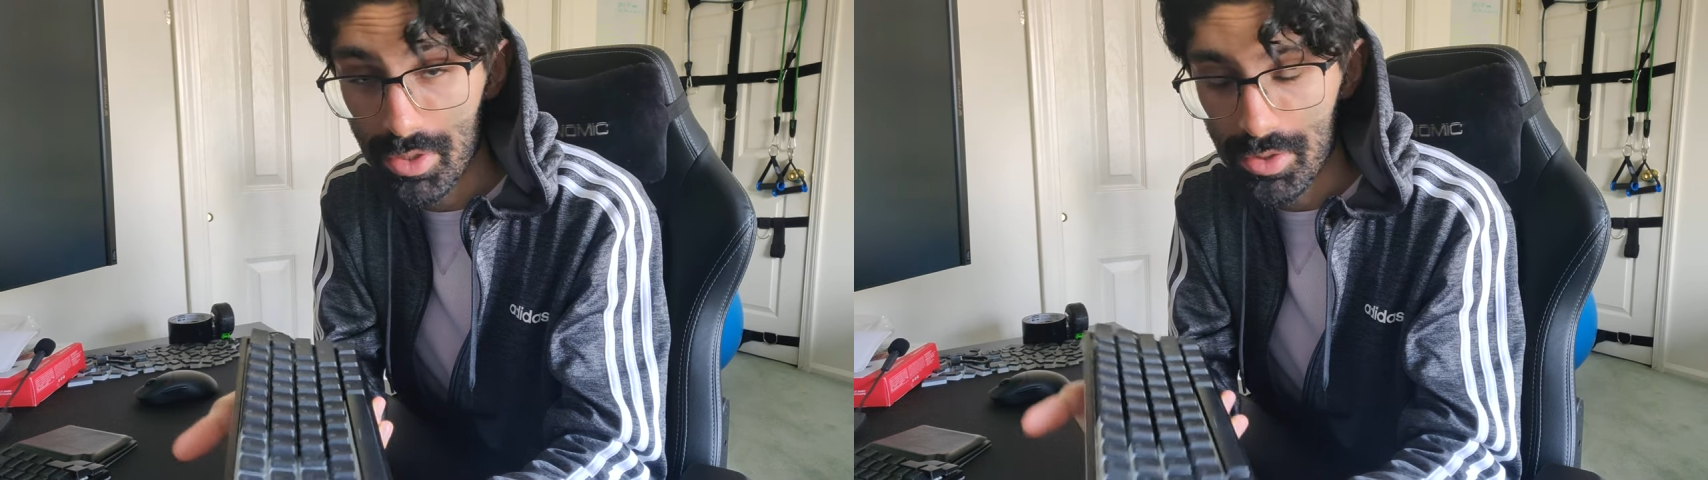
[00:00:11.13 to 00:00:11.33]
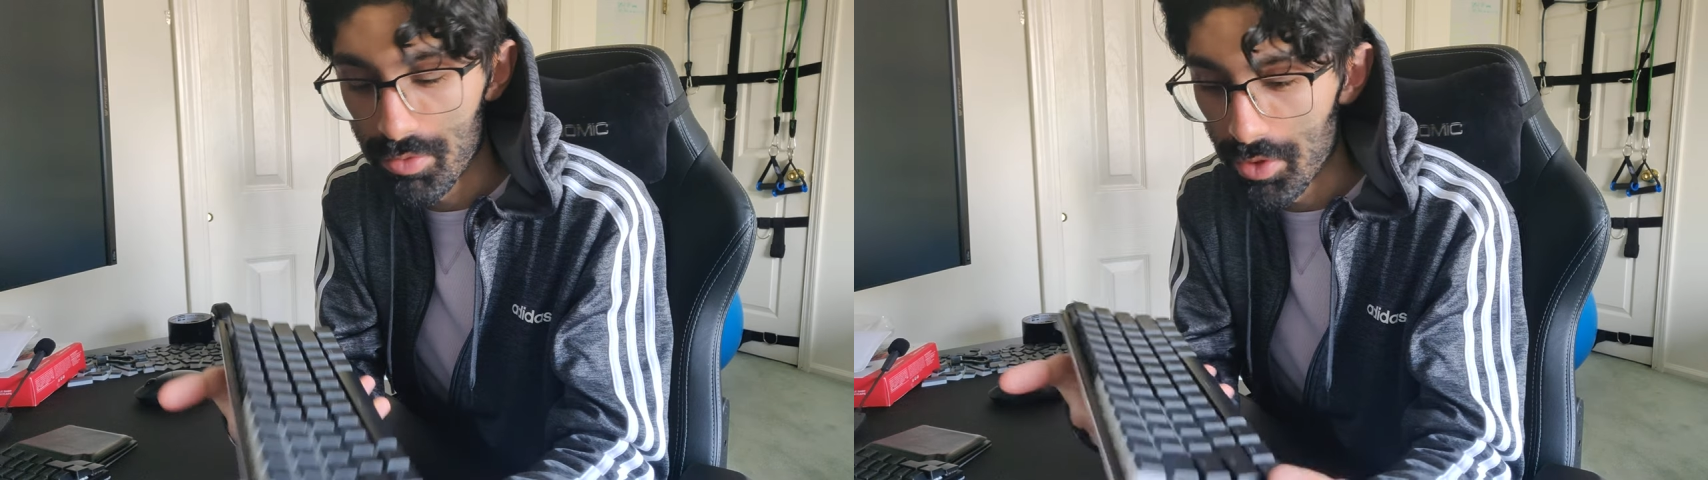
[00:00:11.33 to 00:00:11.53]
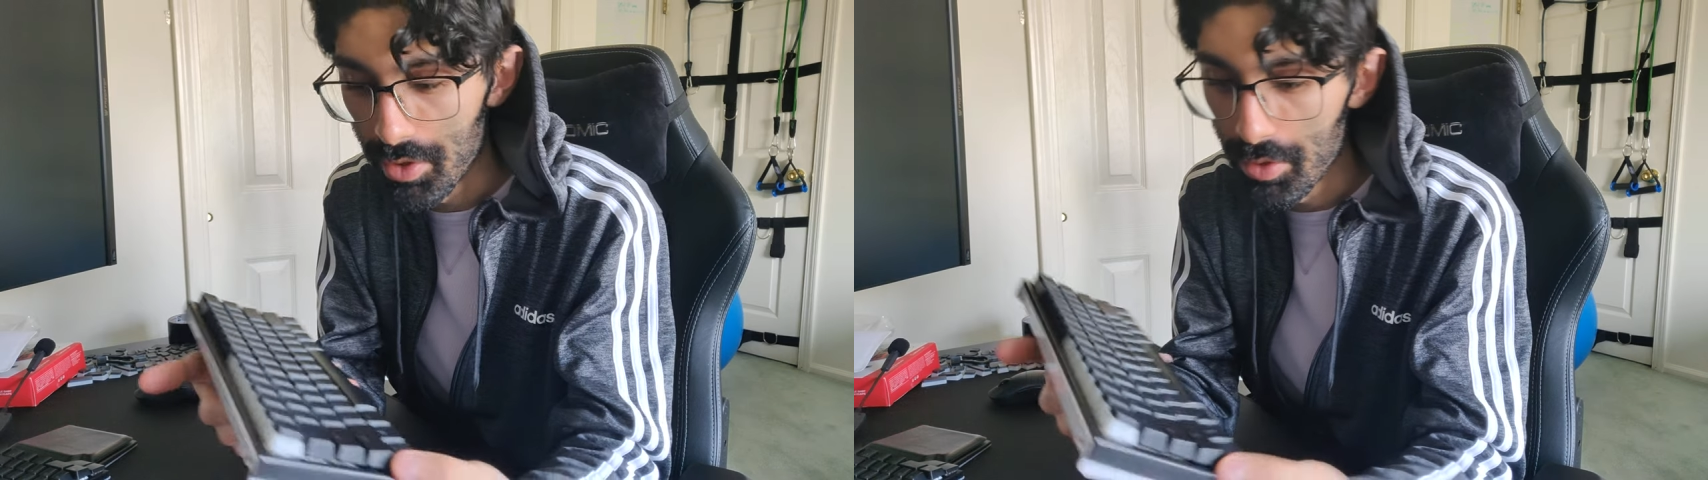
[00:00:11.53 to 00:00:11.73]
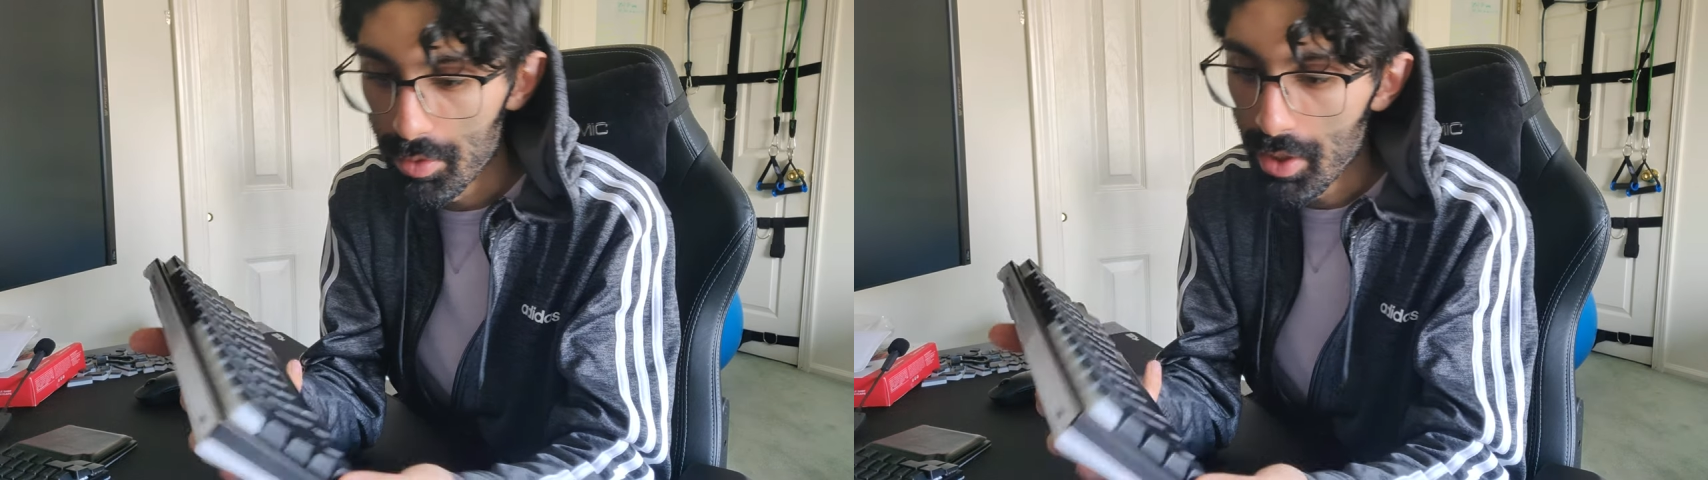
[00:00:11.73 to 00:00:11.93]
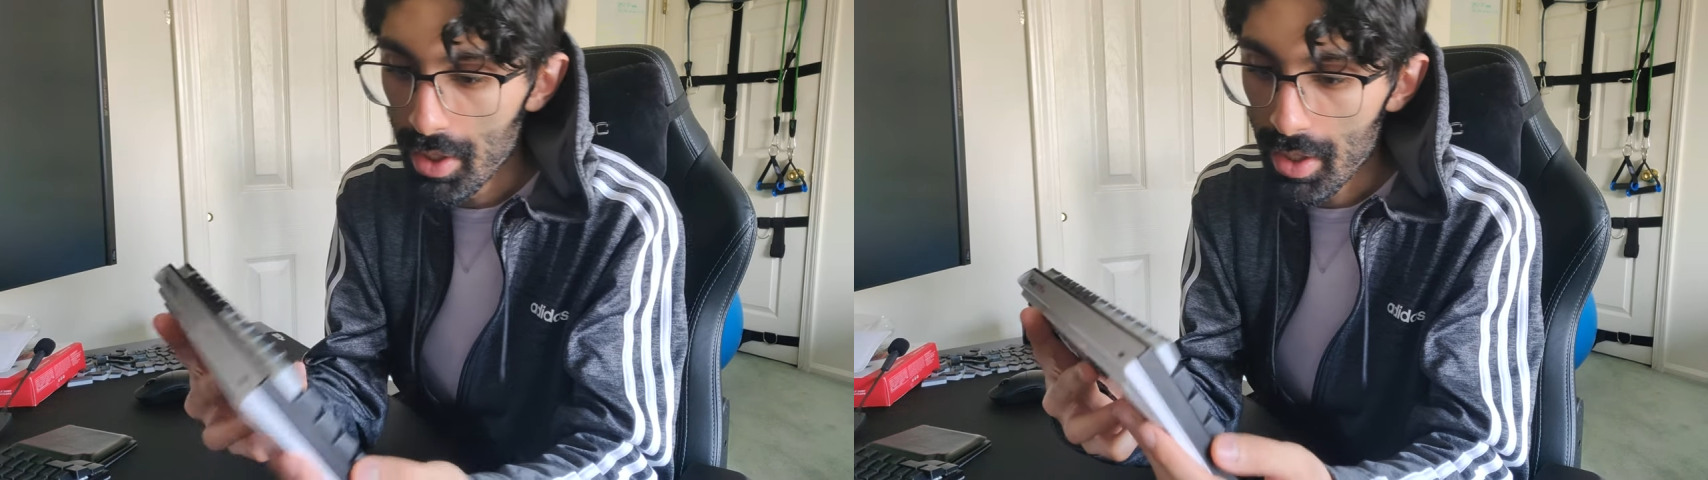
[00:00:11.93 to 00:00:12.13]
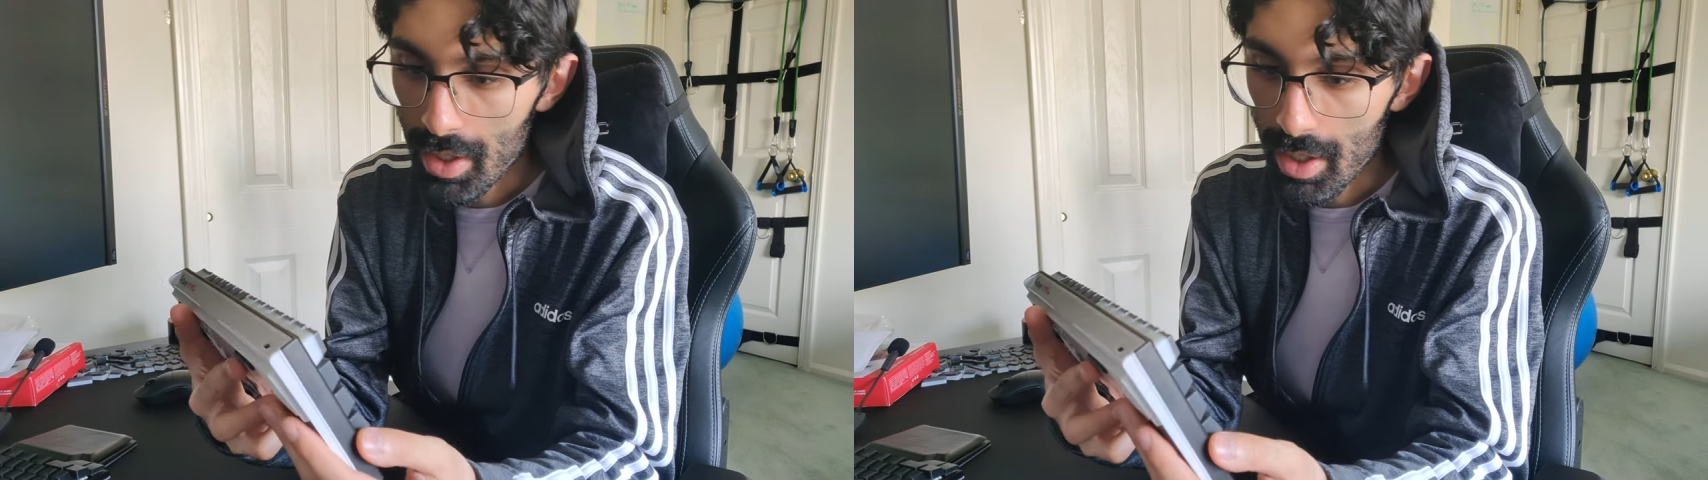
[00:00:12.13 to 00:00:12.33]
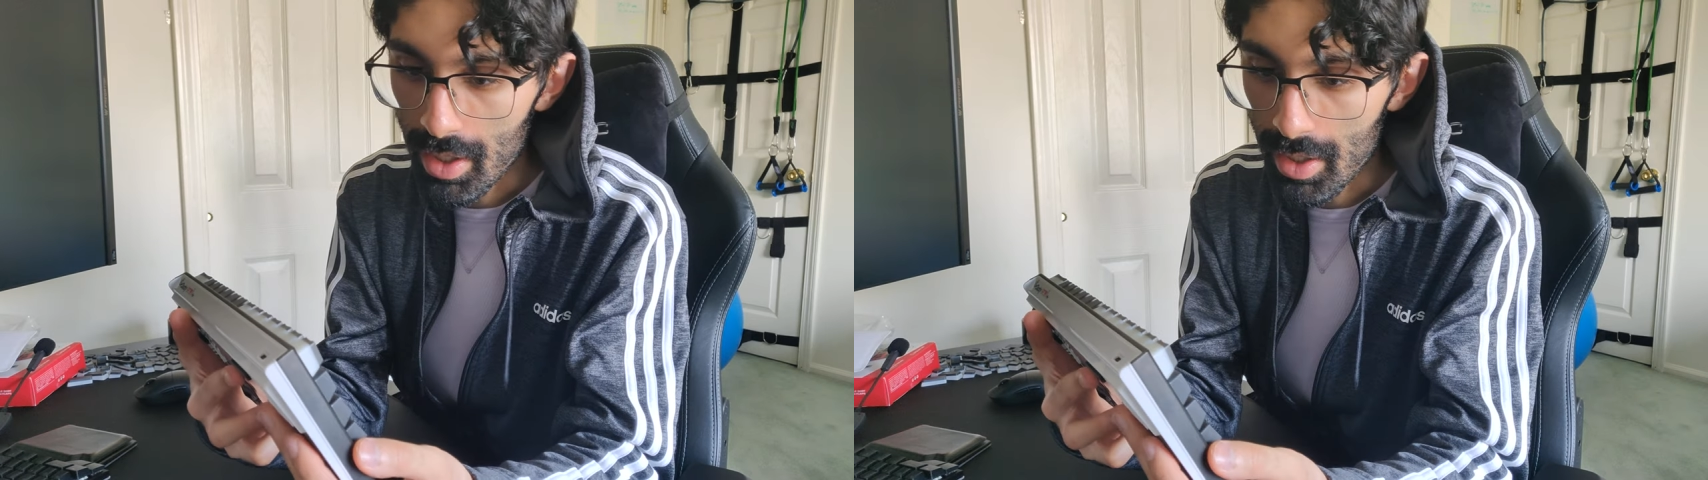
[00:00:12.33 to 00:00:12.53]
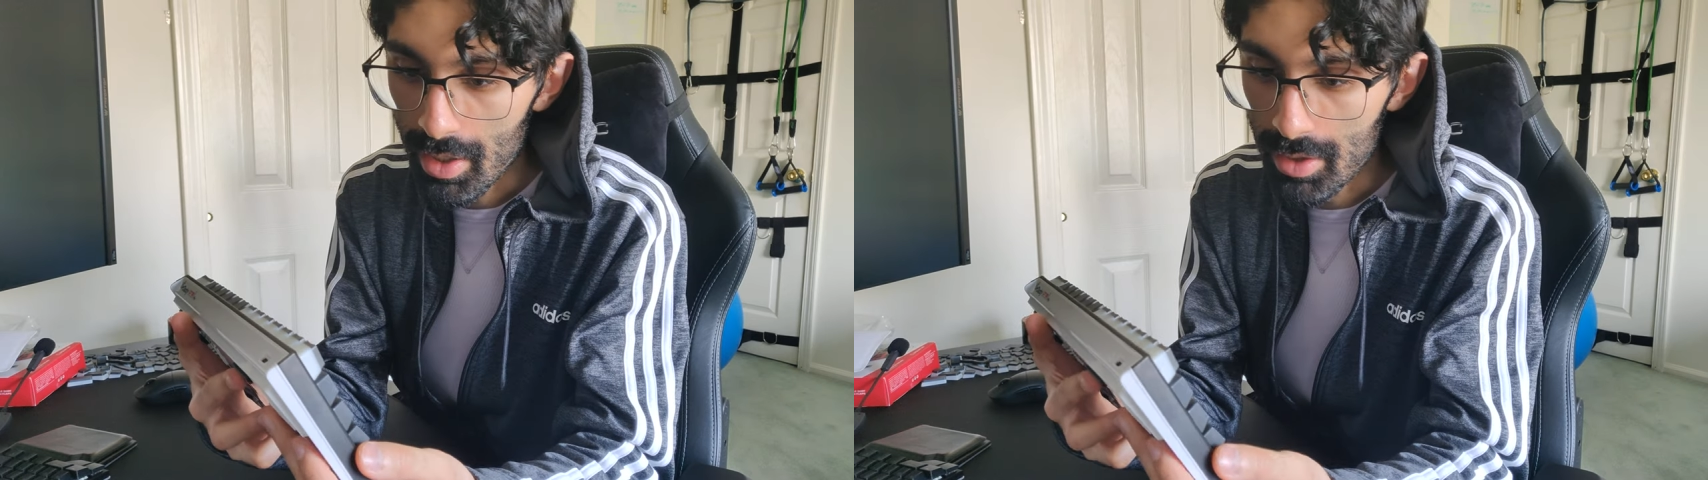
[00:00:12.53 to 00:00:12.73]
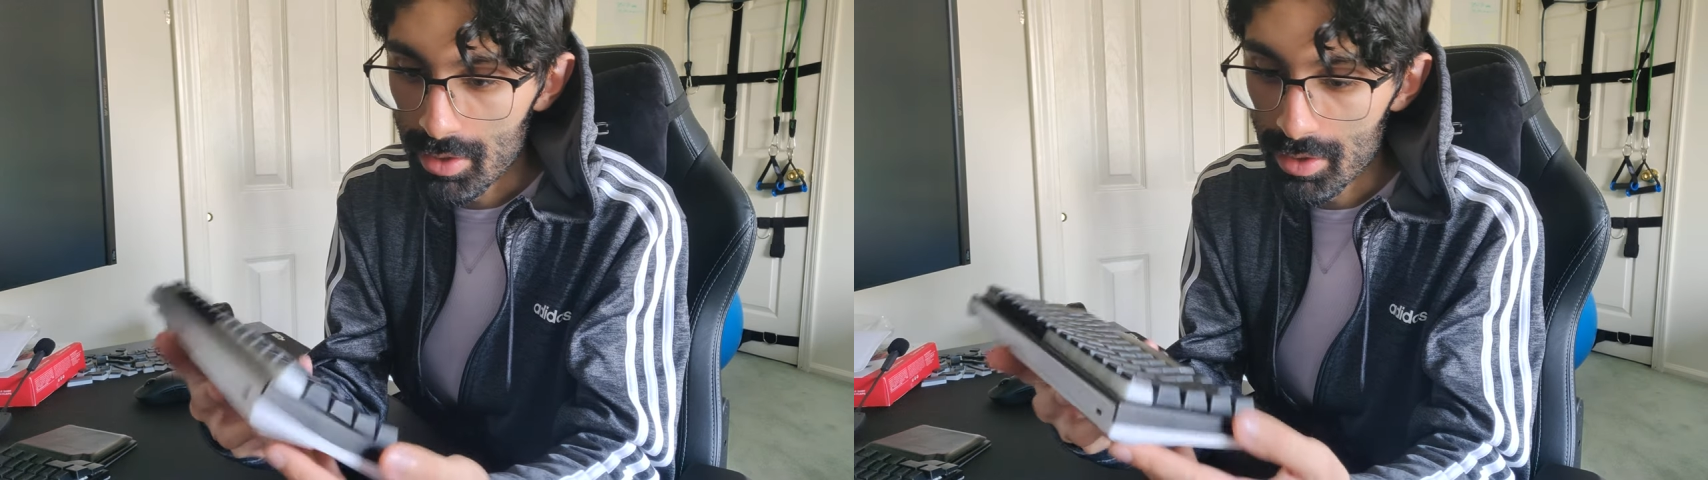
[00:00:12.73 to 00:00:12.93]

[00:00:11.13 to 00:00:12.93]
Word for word: test video. And